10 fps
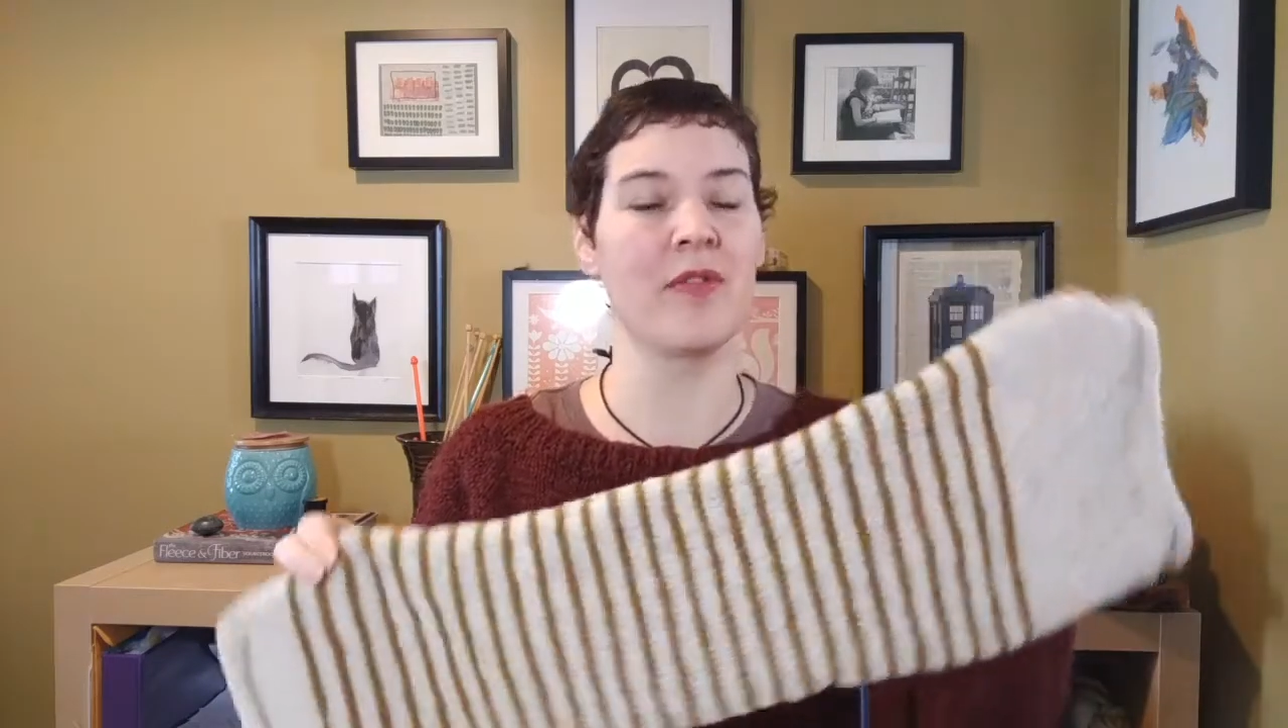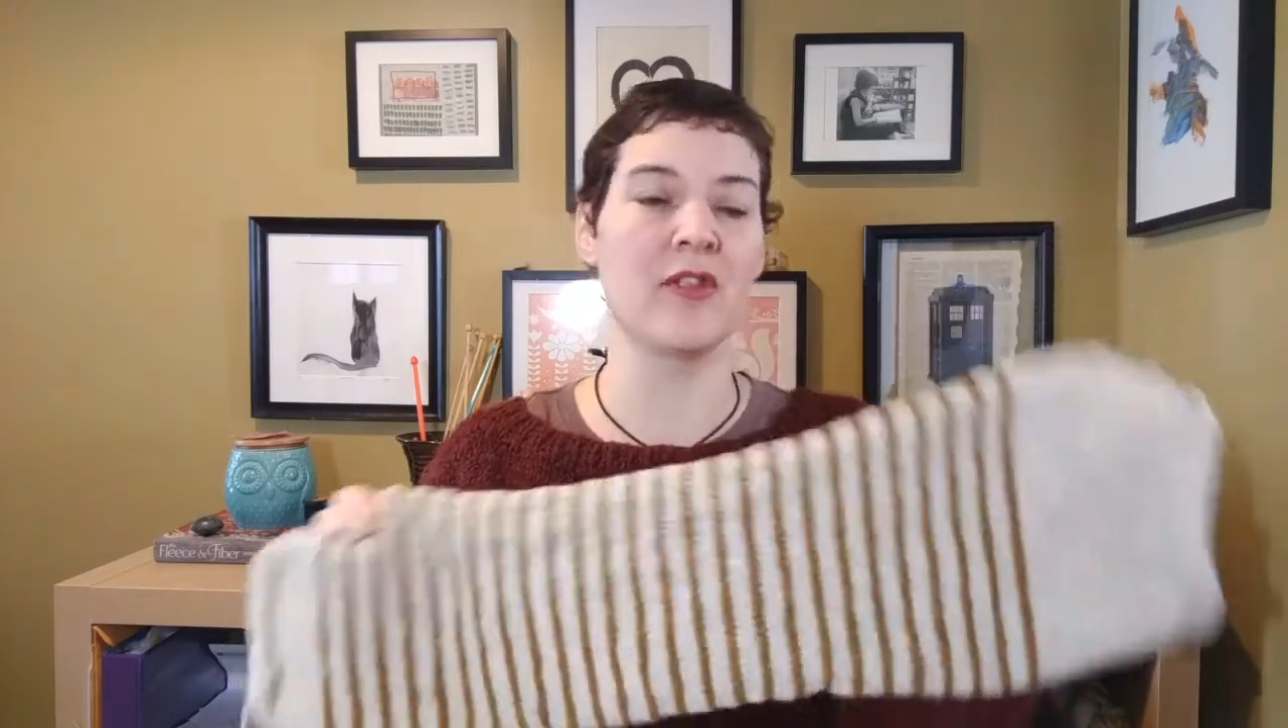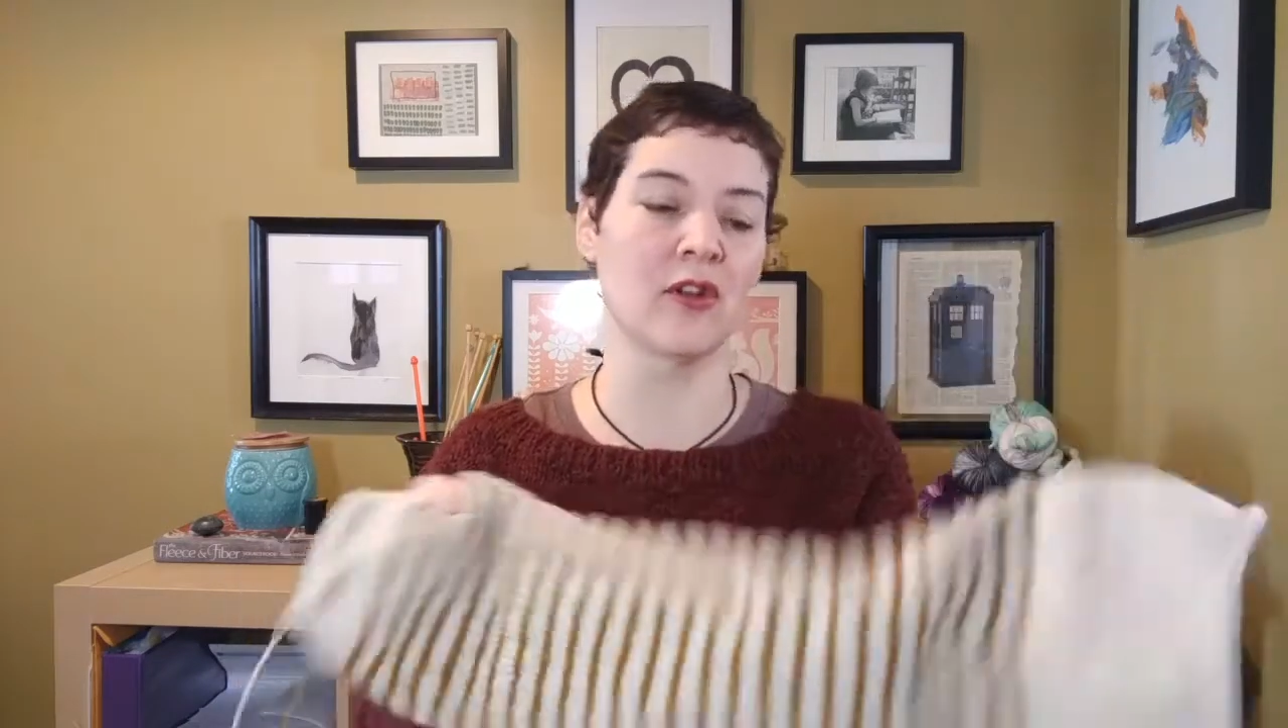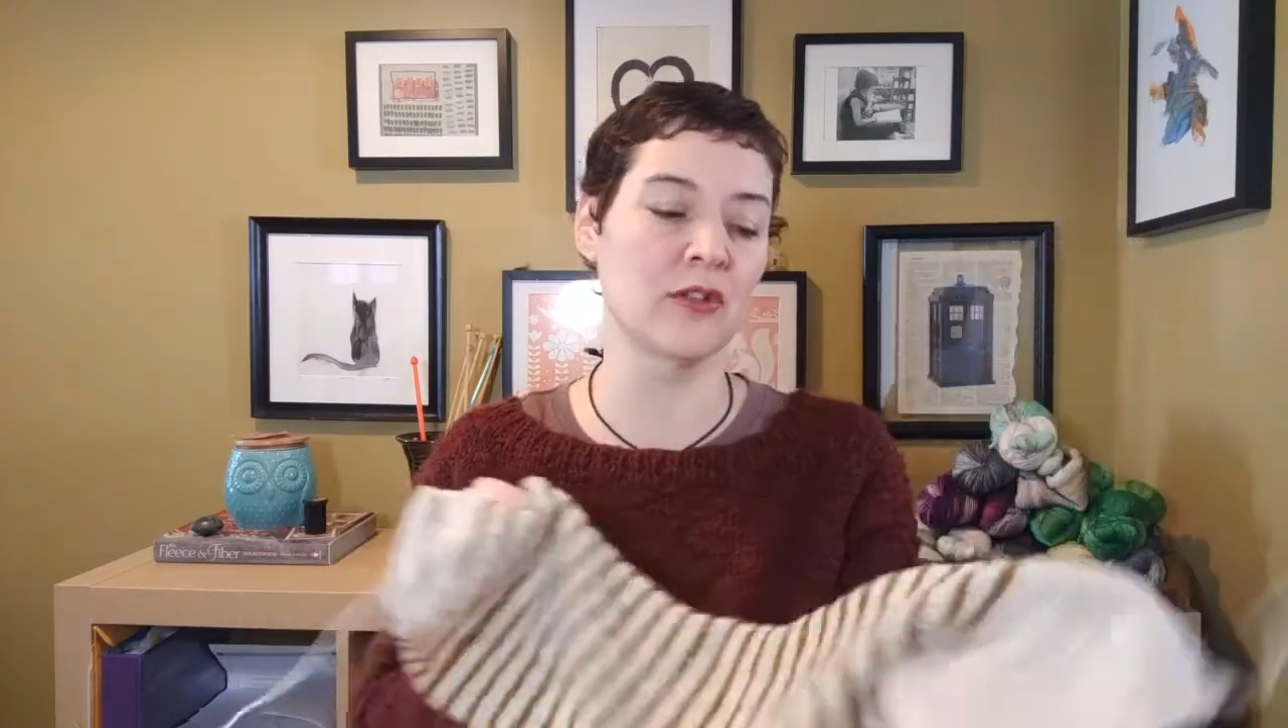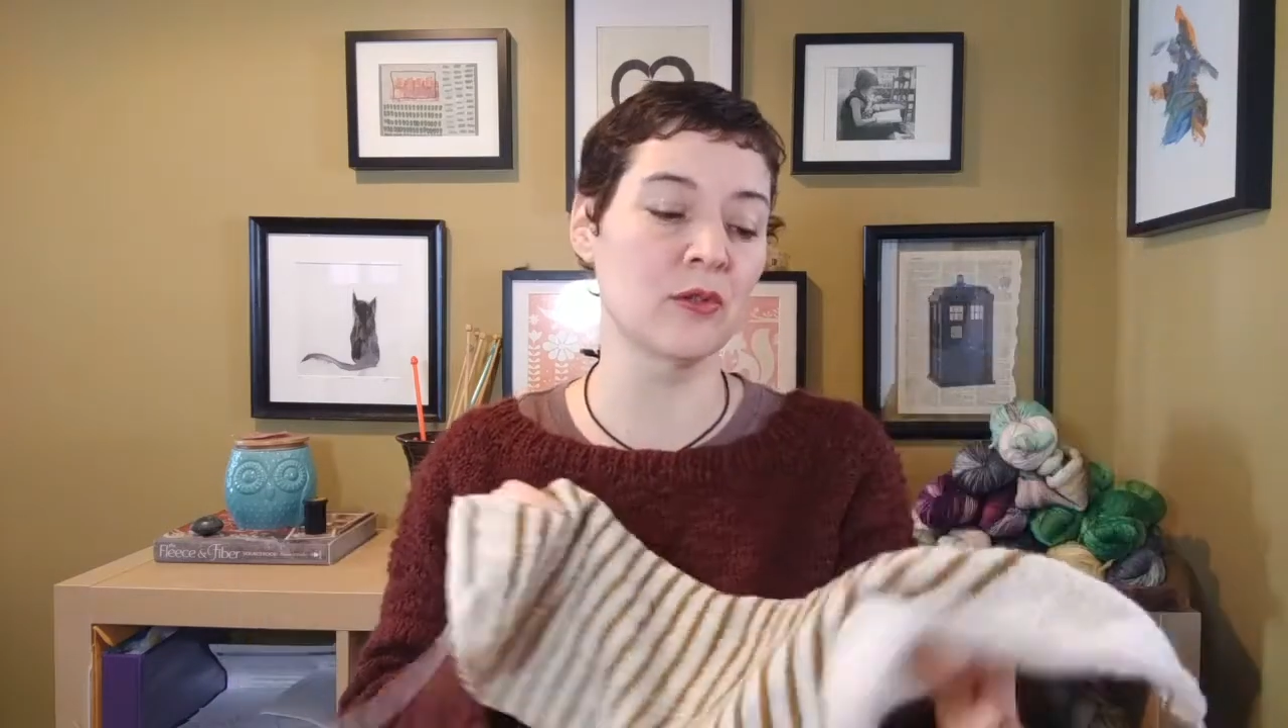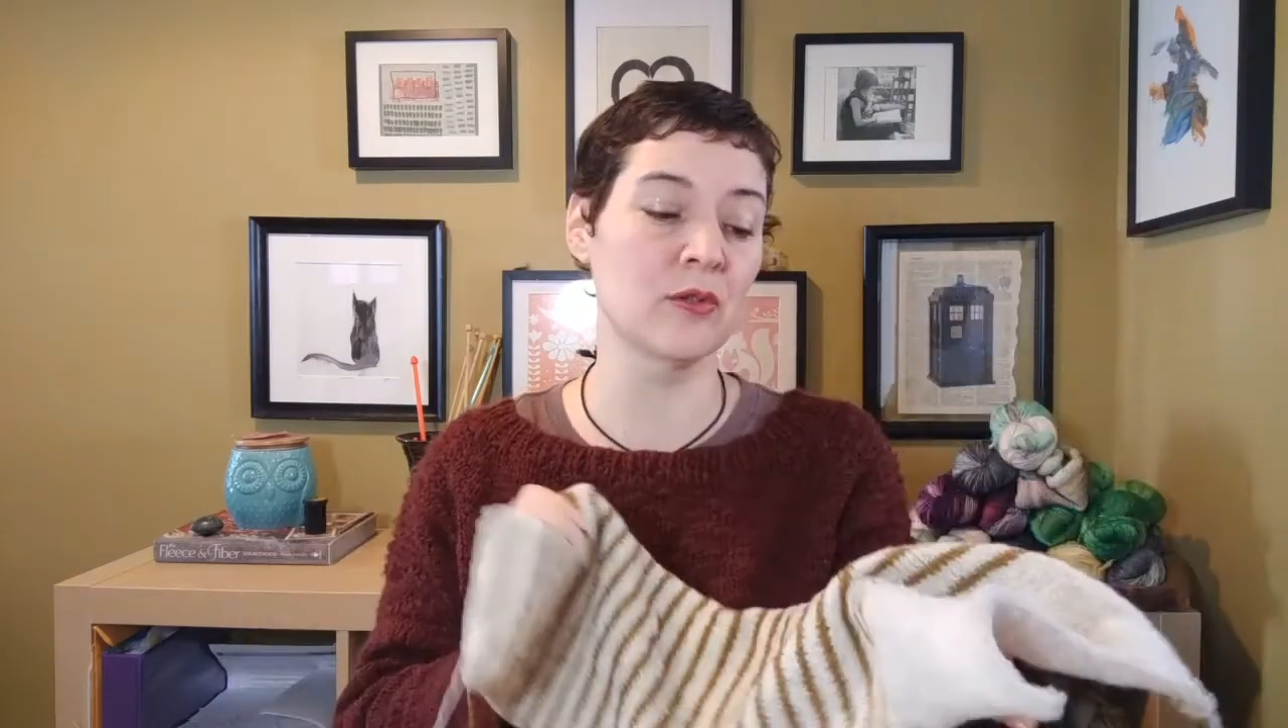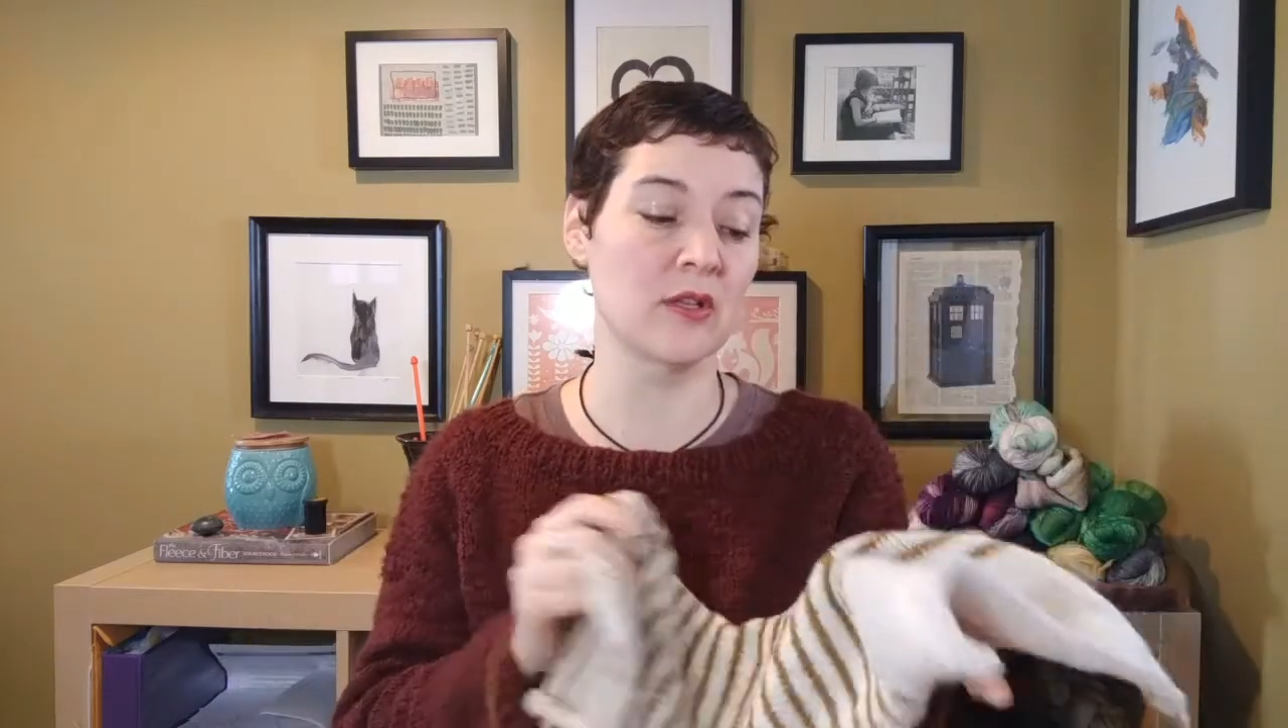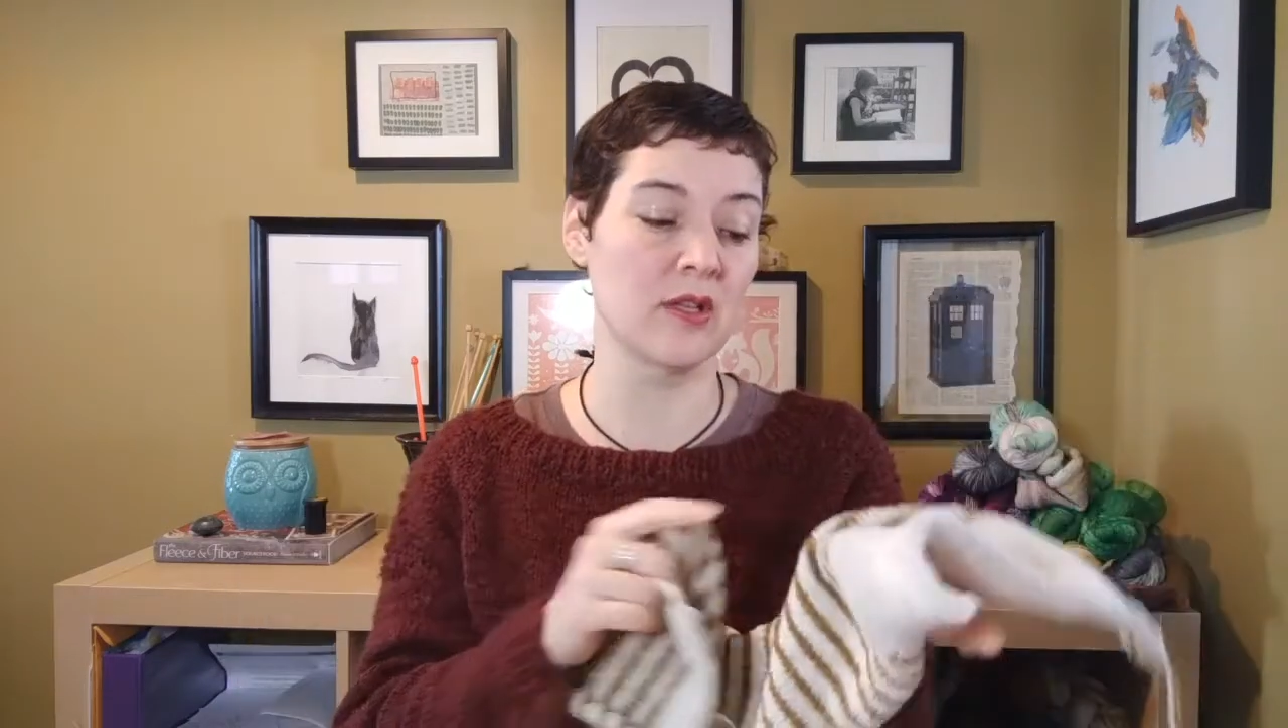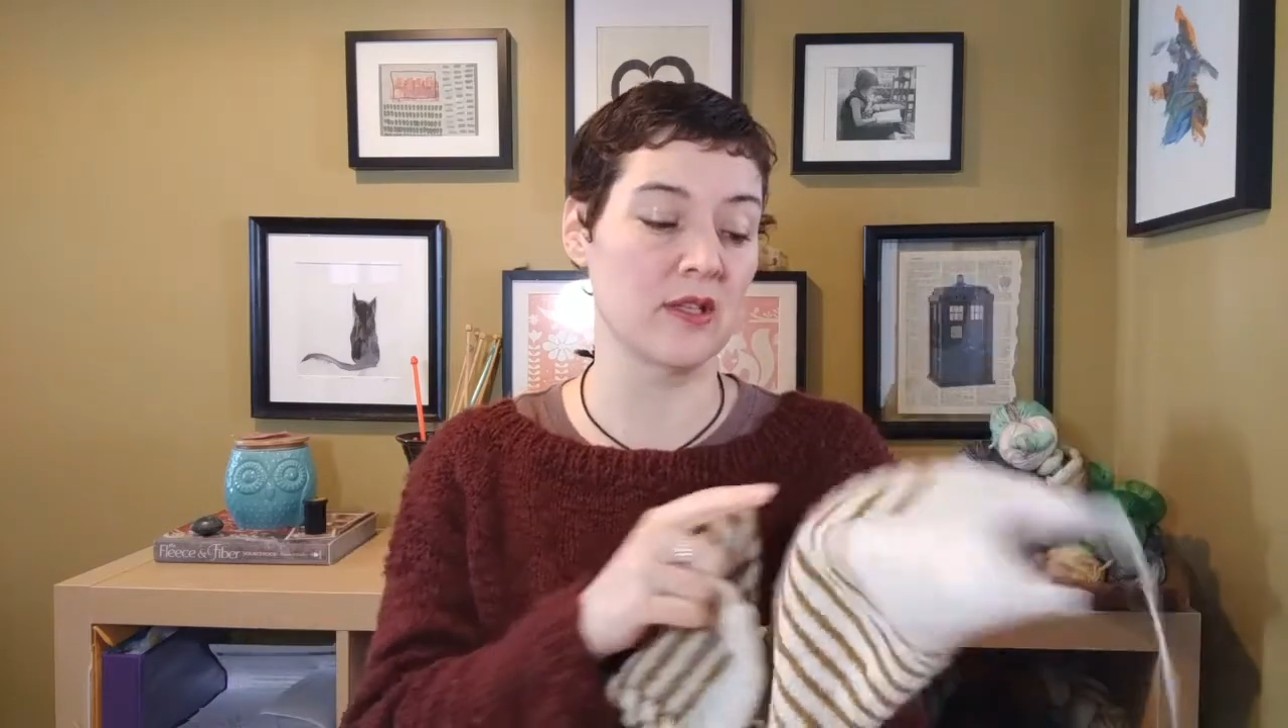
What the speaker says: but then you're also